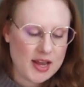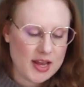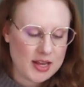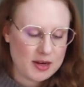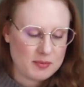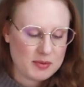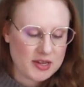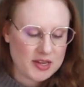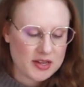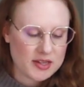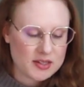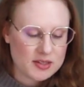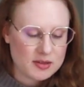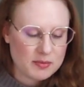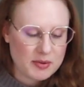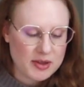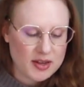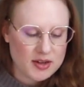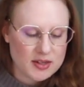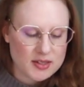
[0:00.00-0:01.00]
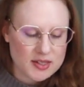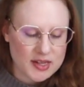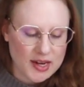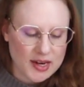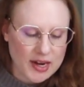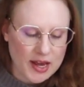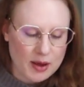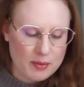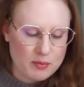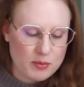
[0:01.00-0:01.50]
And because the bandits
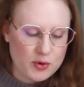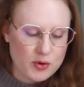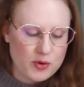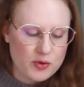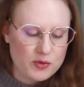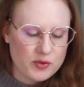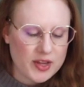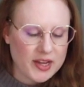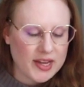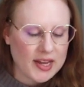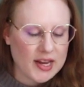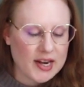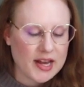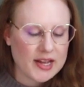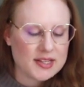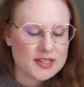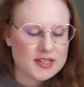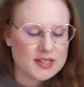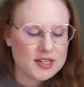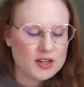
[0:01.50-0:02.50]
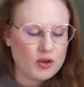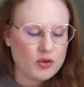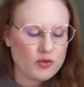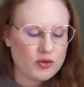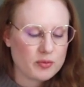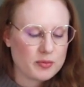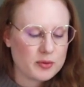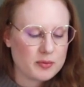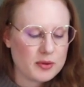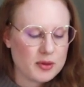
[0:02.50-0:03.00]
cannot move, they cannot steal
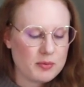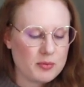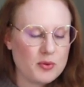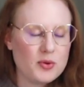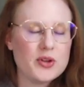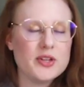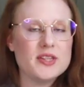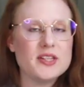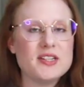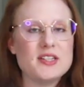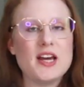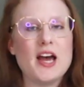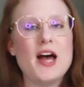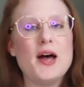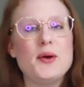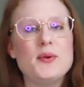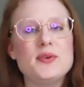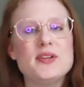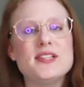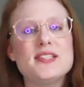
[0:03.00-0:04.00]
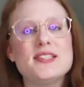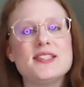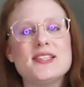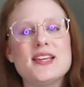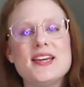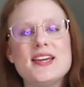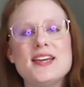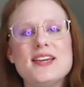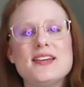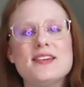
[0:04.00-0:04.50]
from the people, and the town is
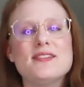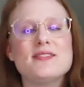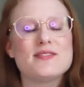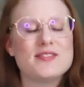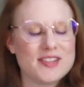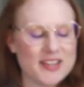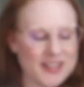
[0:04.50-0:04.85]
saved.